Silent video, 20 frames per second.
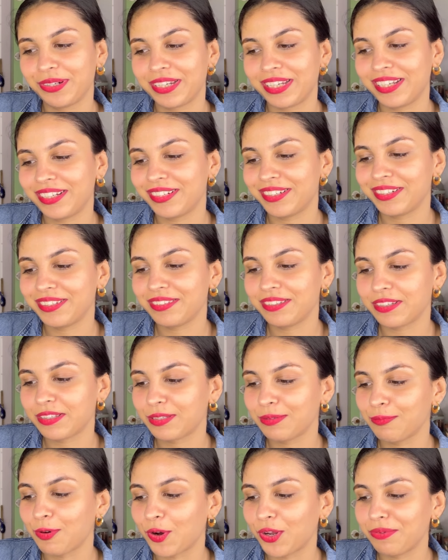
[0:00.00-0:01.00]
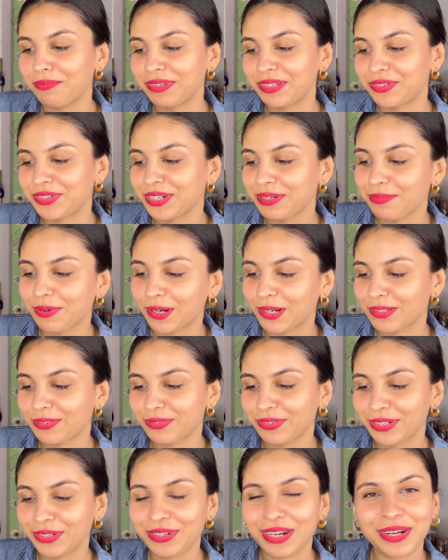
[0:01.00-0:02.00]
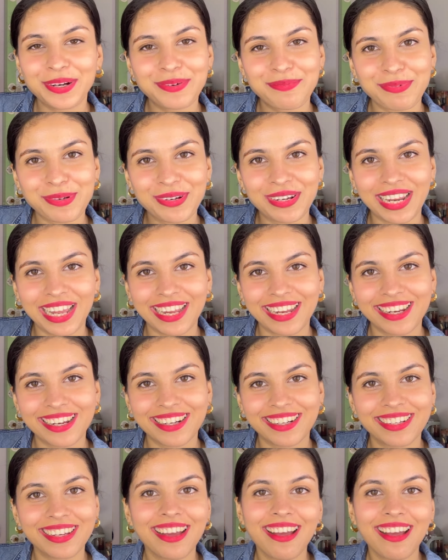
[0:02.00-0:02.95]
Here is a small mystery box for you. I hope you like it.